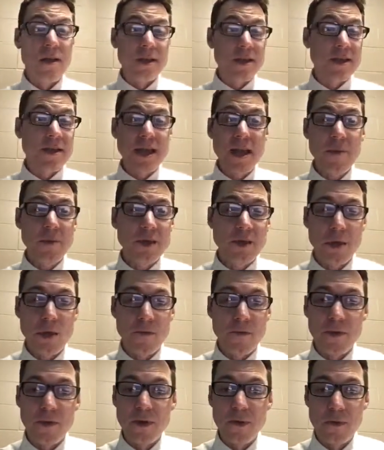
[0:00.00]
The same is
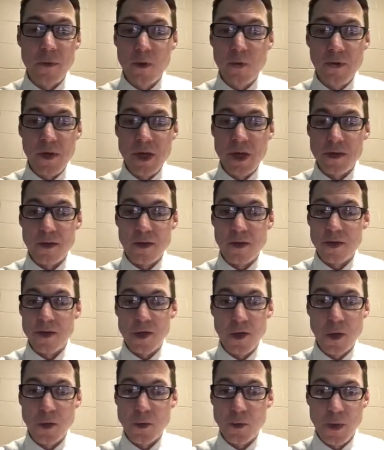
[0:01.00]
go for the movies or the
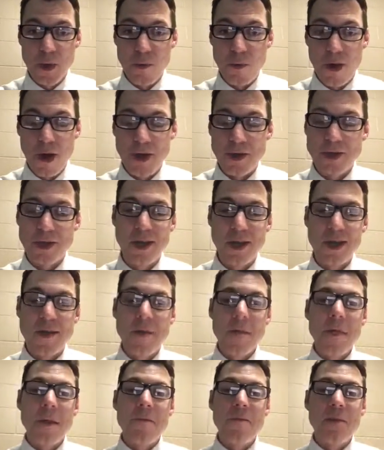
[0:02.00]
shows we watch.
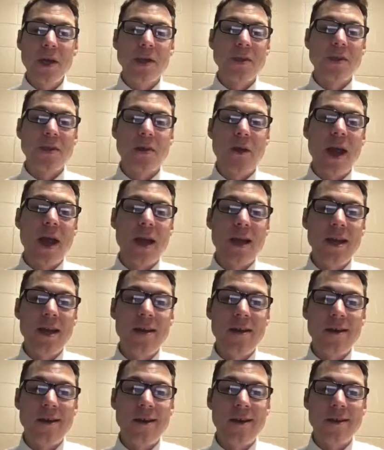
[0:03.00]
Picture
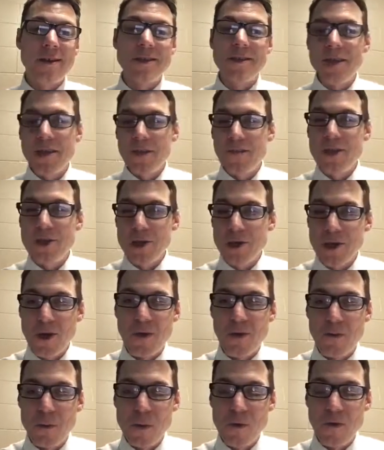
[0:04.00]
any TV
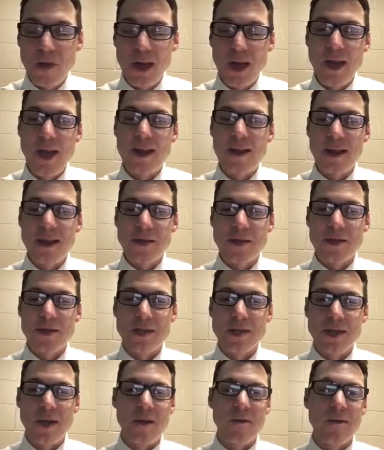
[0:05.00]
show or movie and ask
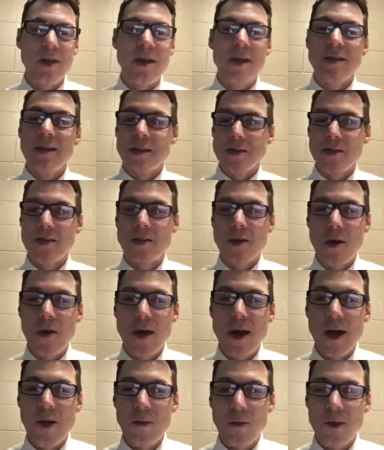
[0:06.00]
yourself, does it
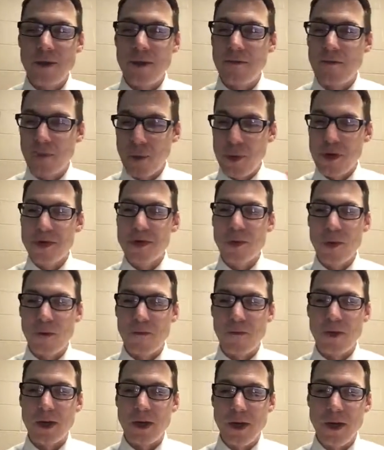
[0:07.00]
start out with a
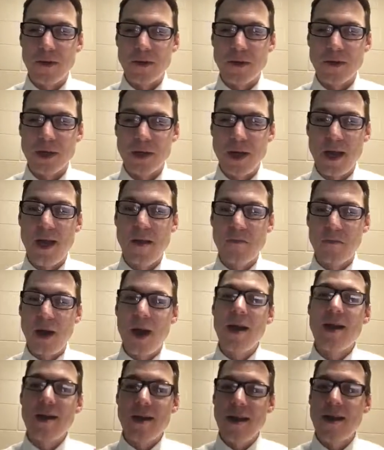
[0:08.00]
voiceover, a character saying,
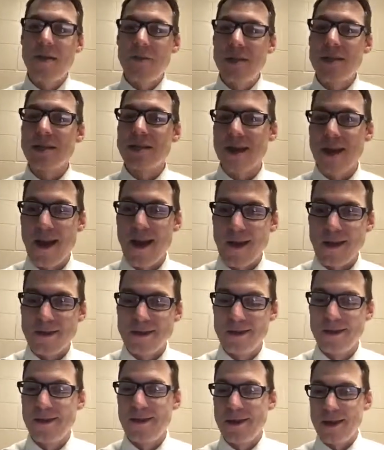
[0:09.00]
my name is
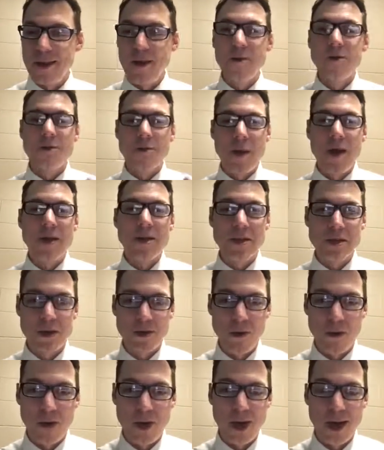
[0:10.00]
X, here's my
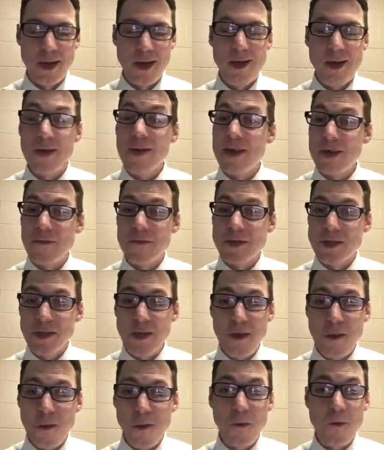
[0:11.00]
story? If
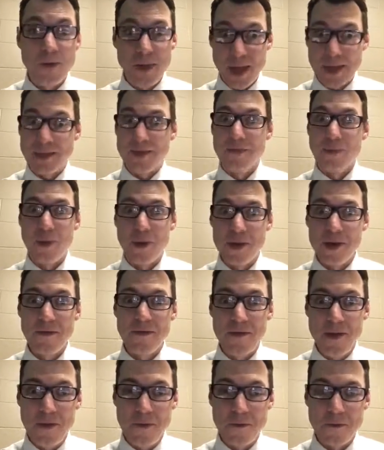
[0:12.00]
so, that's a point
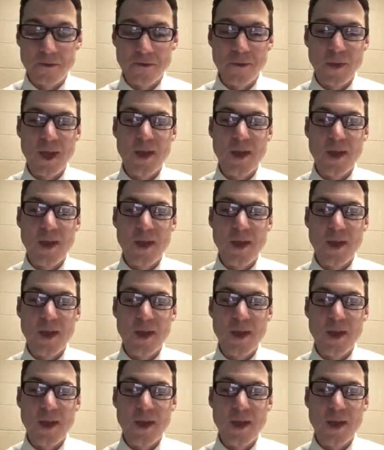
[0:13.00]
of view.